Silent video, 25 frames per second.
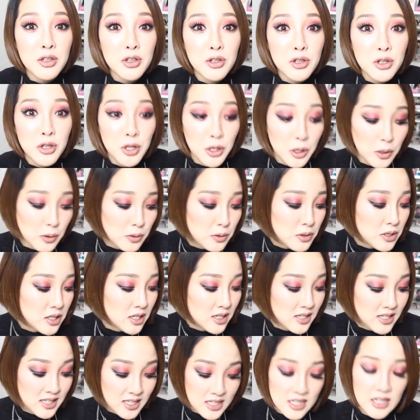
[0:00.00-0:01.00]
cute,
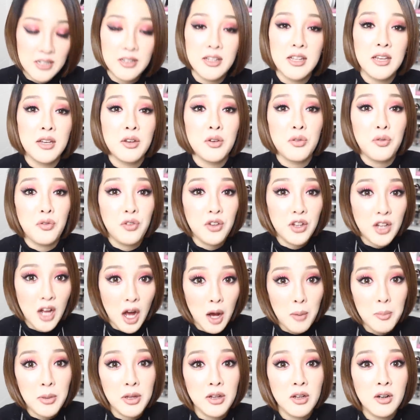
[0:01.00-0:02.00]
stunning,
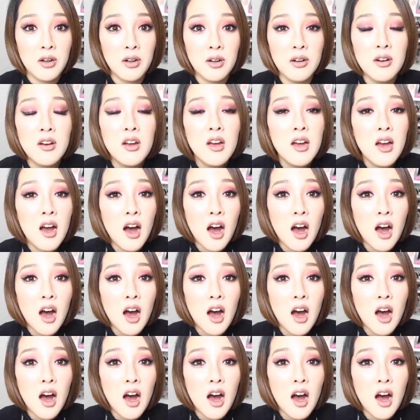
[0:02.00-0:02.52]
phenomenal